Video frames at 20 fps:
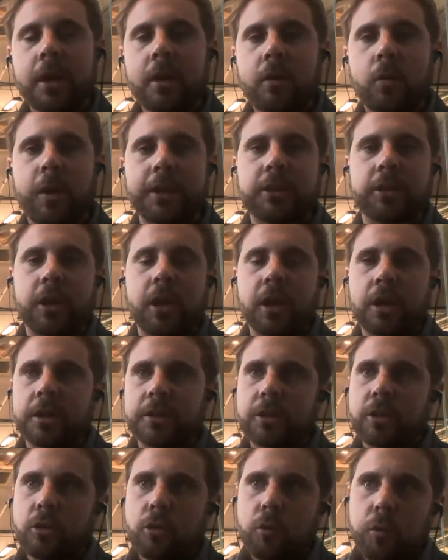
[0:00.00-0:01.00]
which is
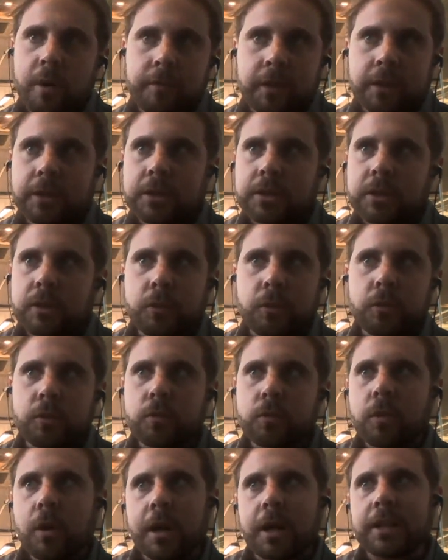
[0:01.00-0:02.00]
equivalent
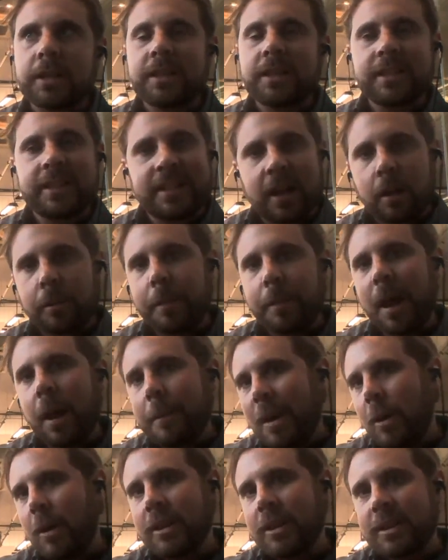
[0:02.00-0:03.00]
to
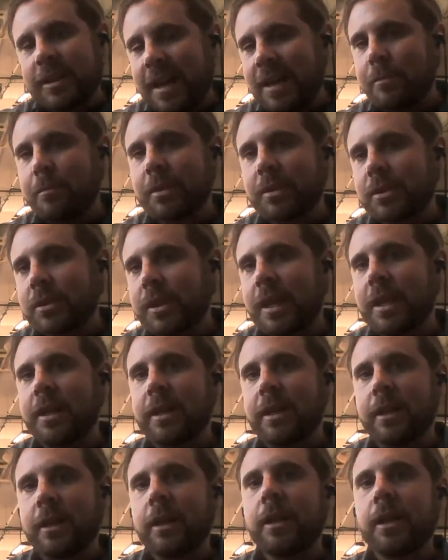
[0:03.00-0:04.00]
about a 10%
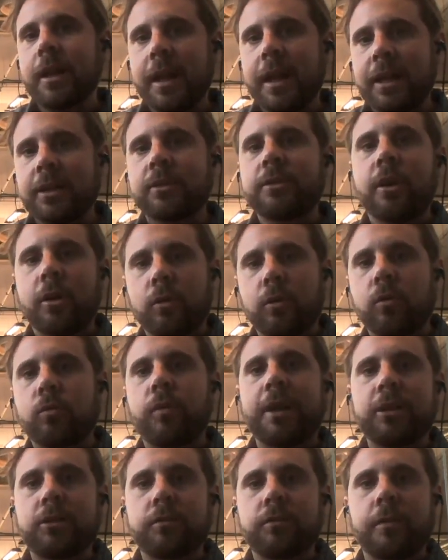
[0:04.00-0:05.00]
internal
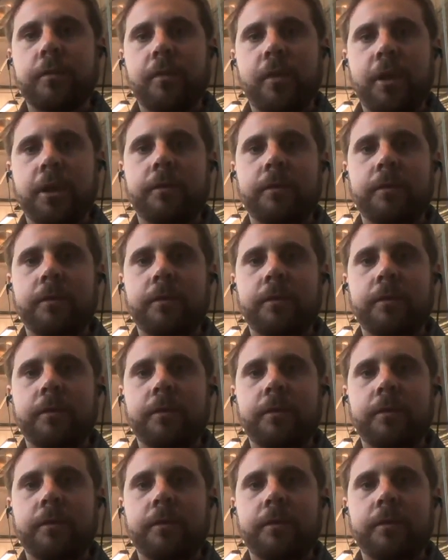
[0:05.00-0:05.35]
rate of return.